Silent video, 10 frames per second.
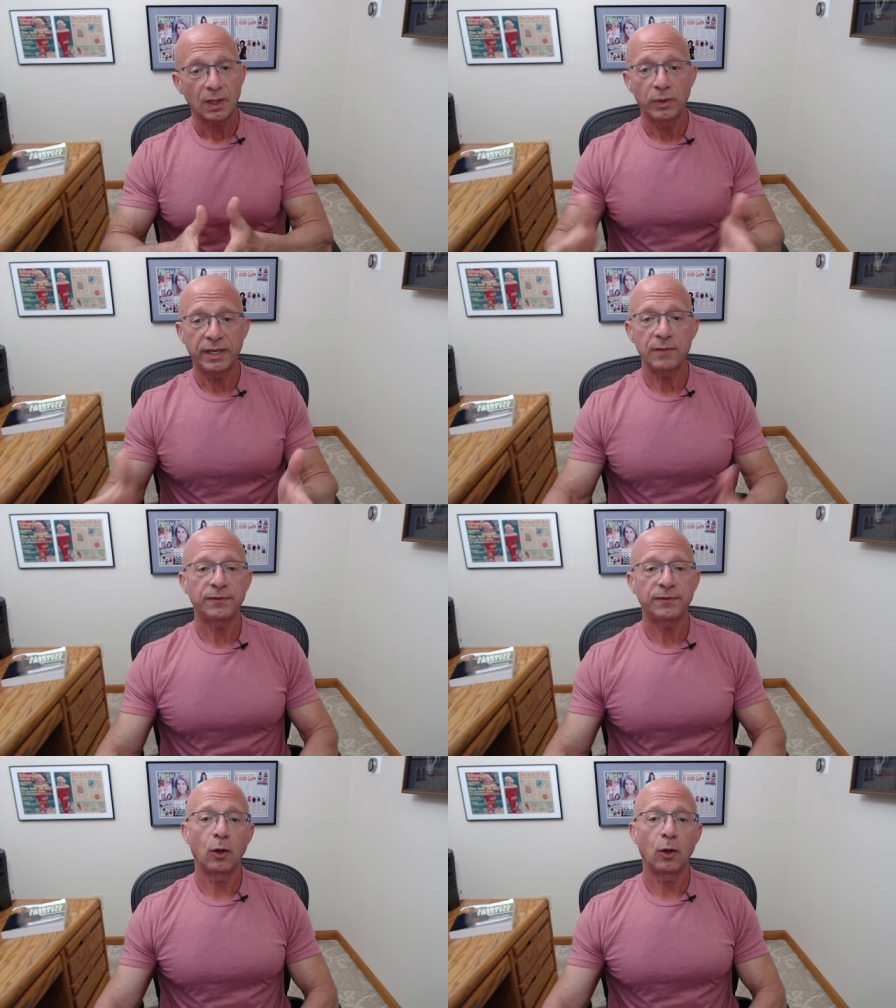We keep
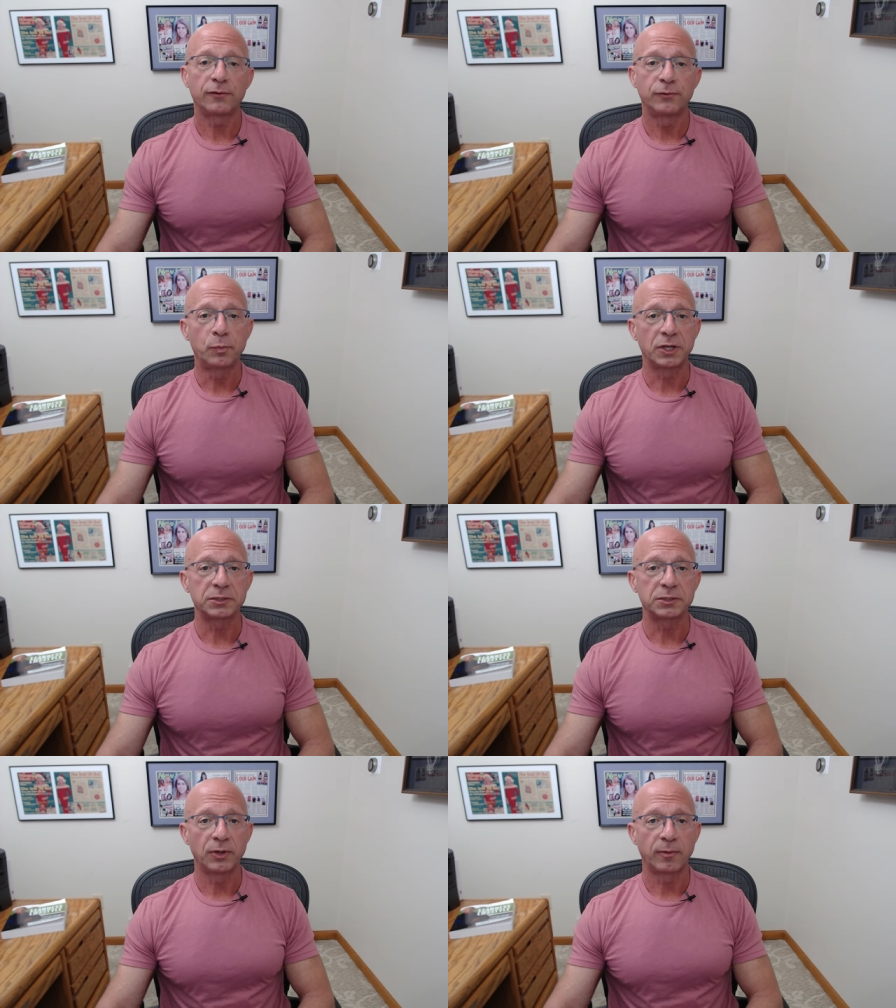following our food
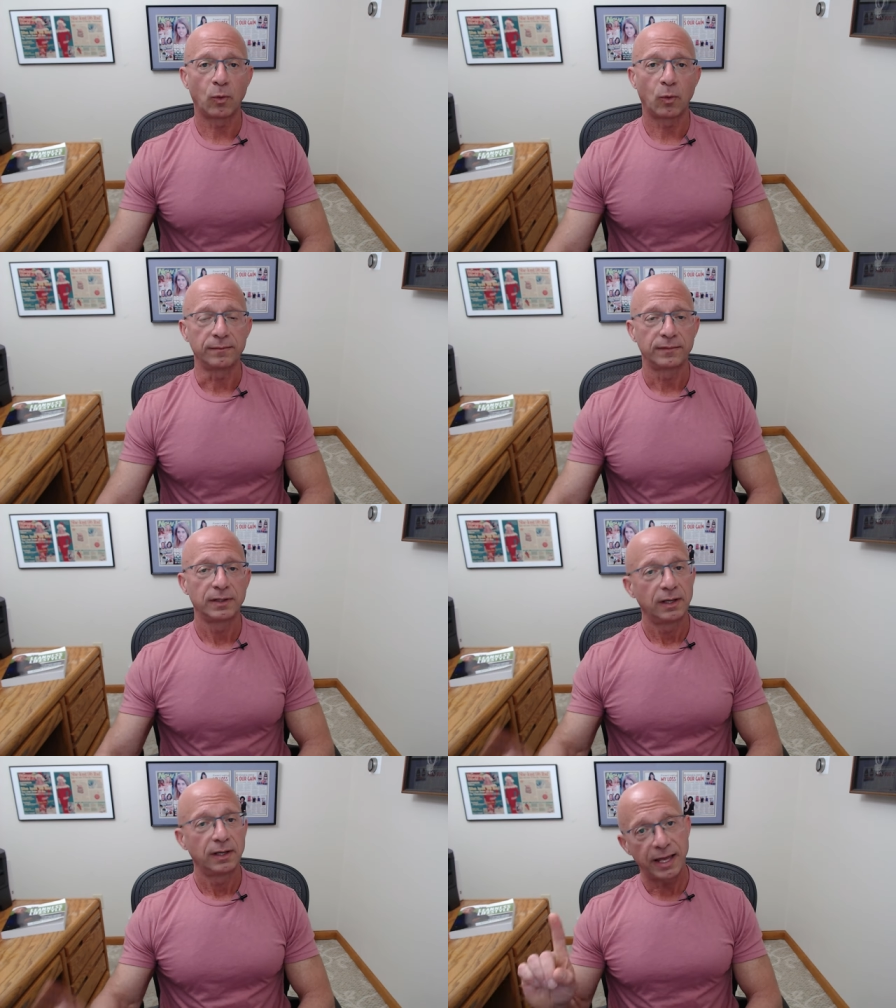principle number one,
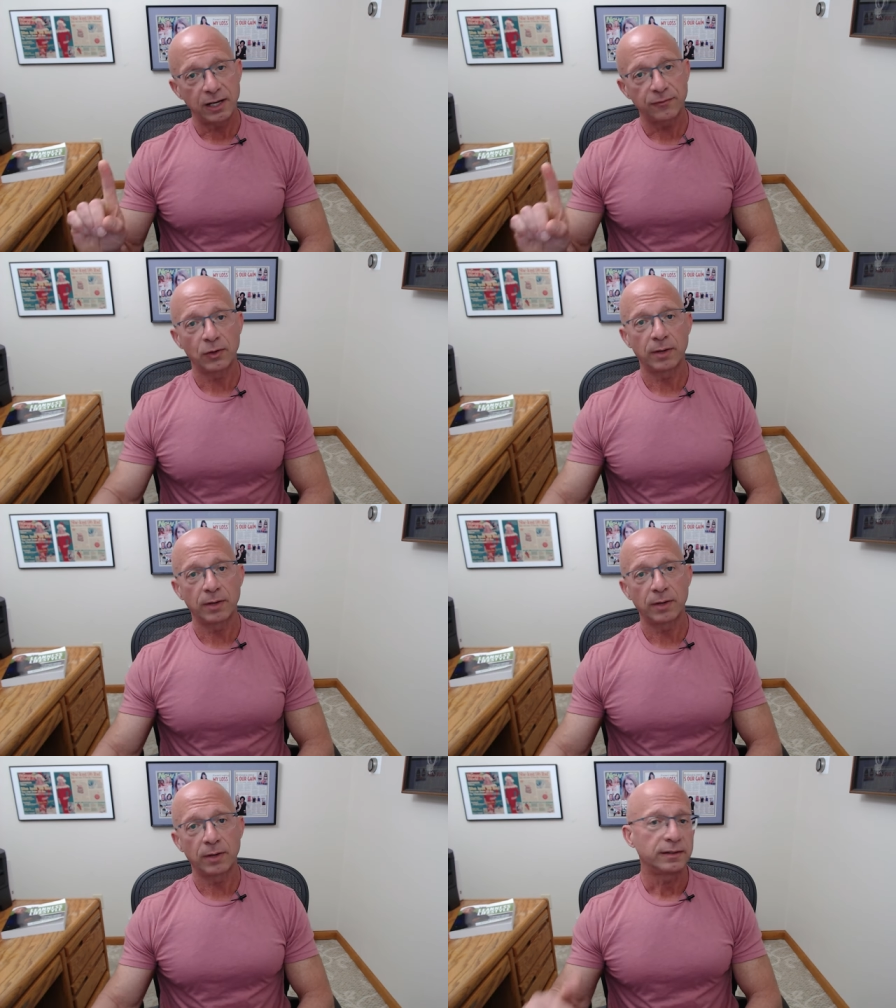NFL
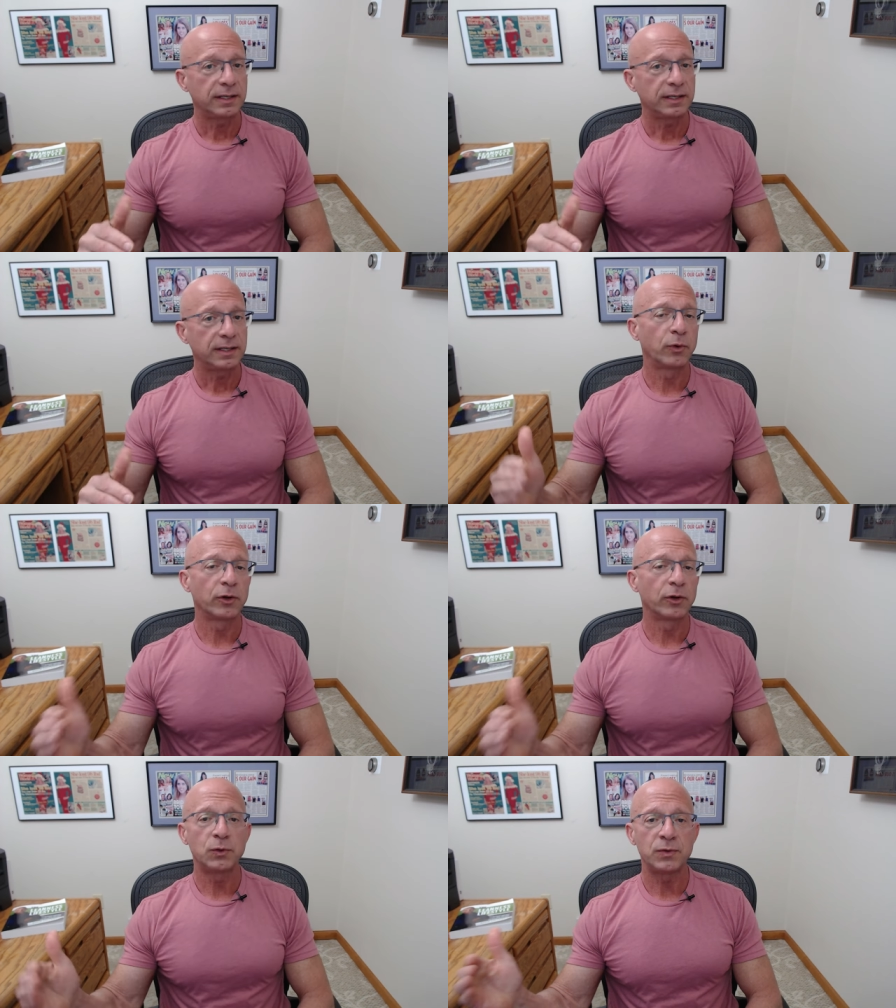number one. Eat
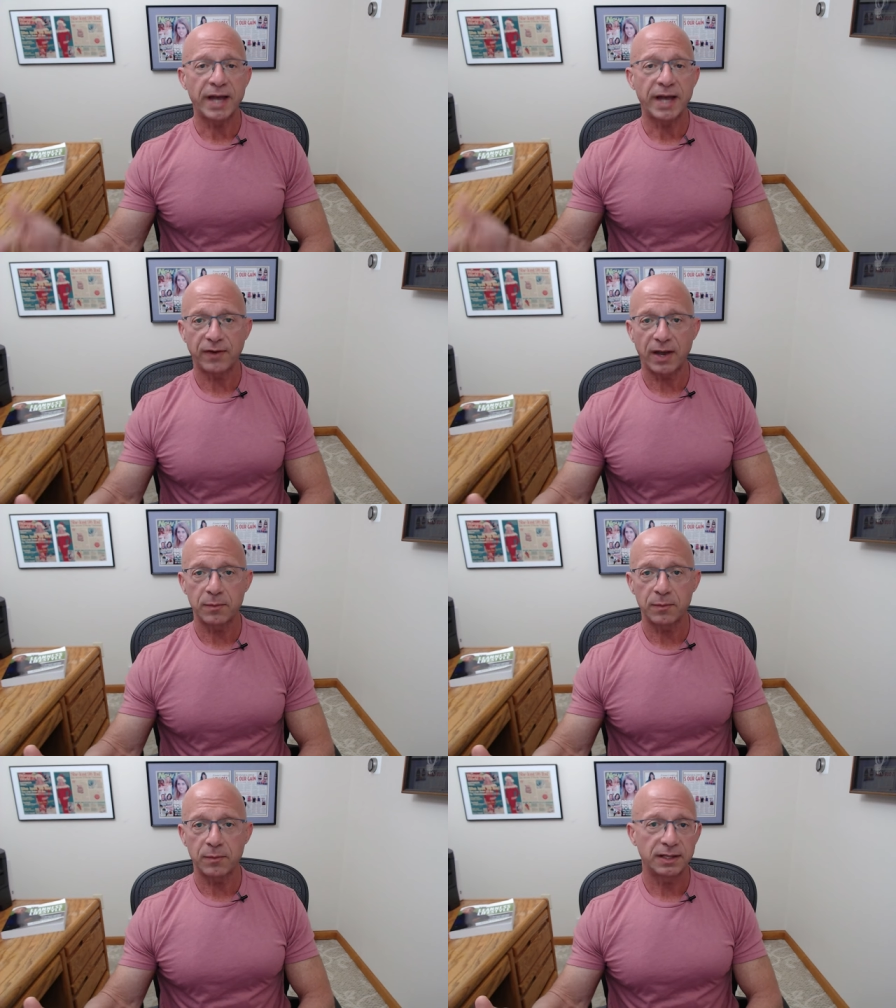real food
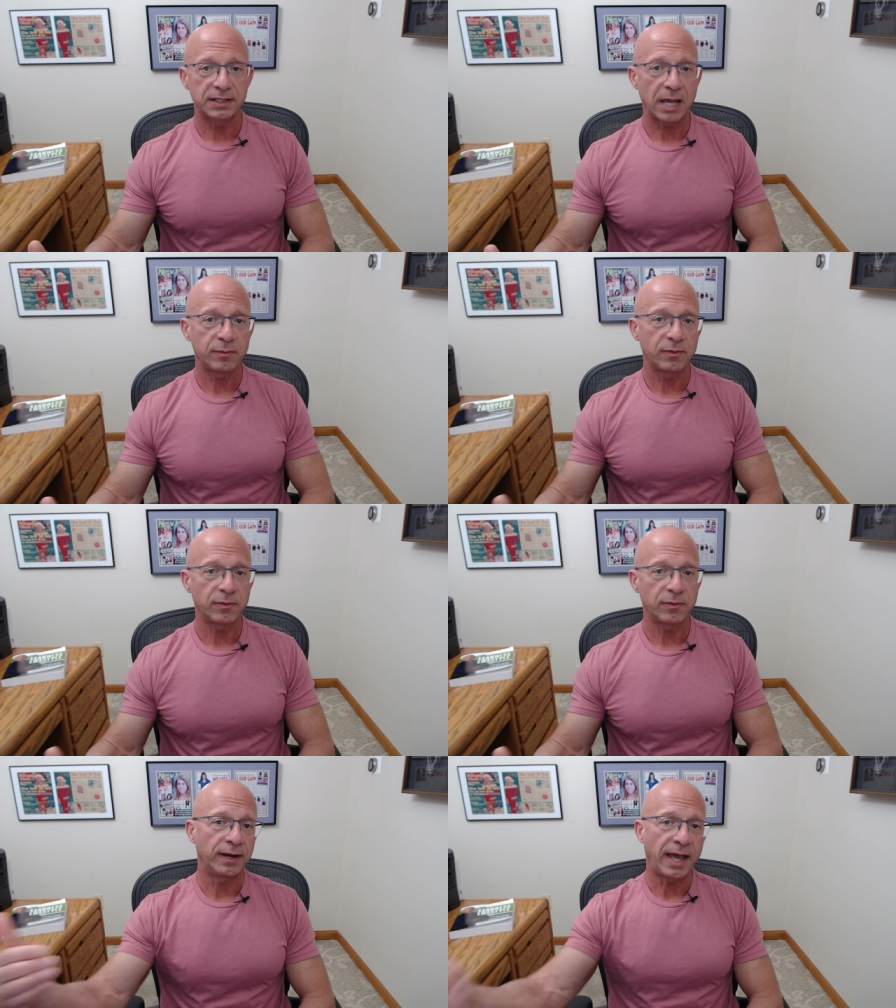95% of the time
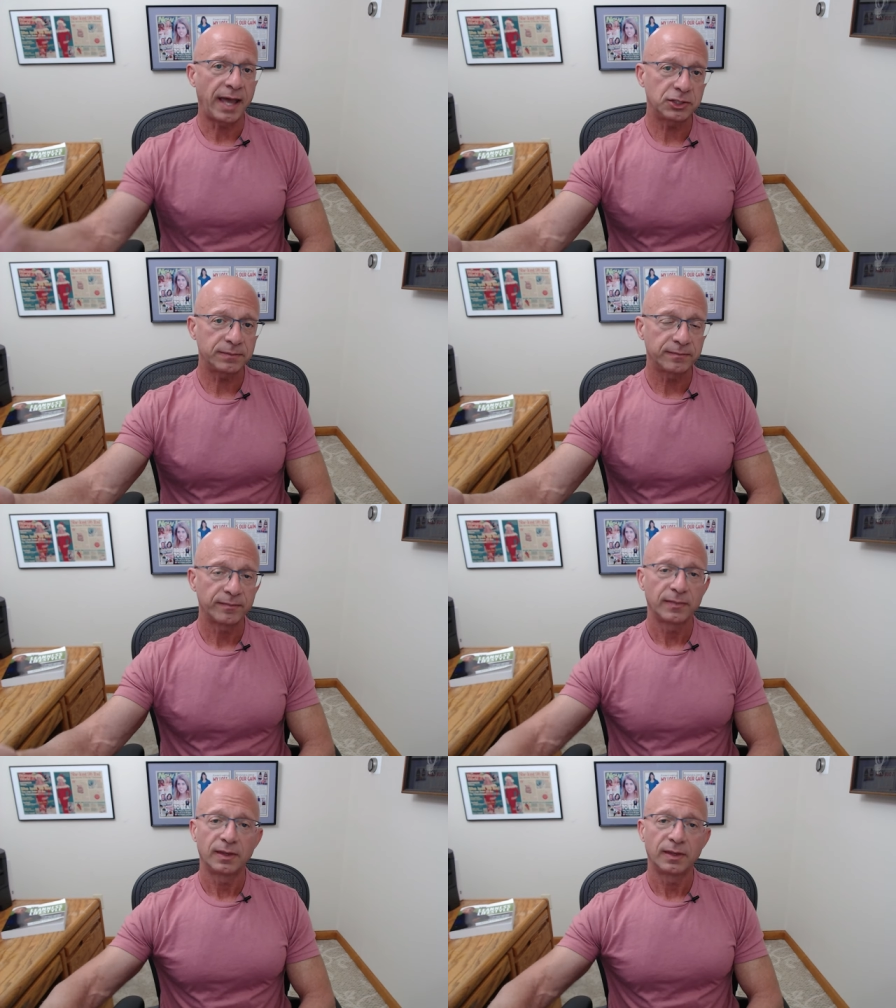if you're in action,